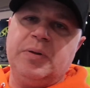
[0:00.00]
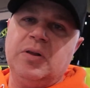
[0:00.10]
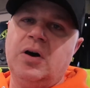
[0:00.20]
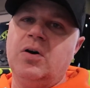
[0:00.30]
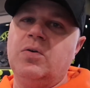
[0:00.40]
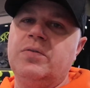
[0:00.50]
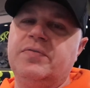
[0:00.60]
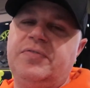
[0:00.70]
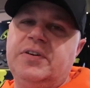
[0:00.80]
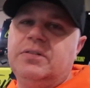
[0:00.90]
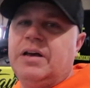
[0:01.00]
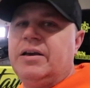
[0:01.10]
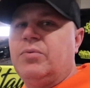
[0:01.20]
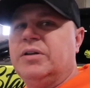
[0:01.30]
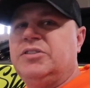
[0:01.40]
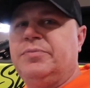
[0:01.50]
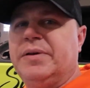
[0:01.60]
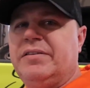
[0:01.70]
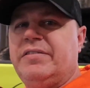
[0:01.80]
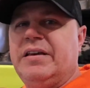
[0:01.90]
below if you like what you've
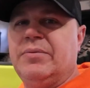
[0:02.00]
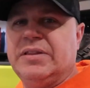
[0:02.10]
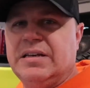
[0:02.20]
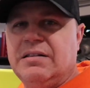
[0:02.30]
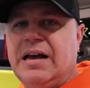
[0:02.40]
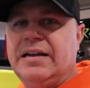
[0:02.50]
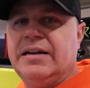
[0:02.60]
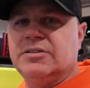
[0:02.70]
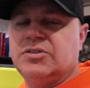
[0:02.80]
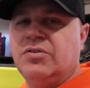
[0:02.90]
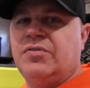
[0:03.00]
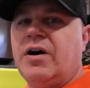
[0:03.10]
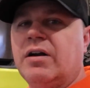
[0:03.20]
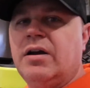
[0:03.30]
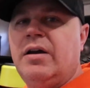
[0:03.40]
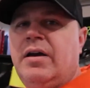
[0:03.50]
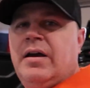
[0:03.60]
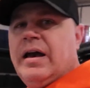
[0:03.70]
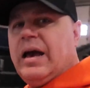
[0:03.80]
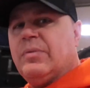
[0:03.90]
been seeing with the Gladiator so far,
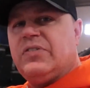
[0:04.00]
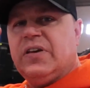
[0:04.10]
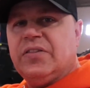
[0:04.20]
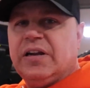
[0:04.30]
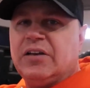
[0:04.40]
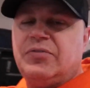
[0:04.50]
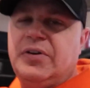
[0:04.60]
and we'll see you in the next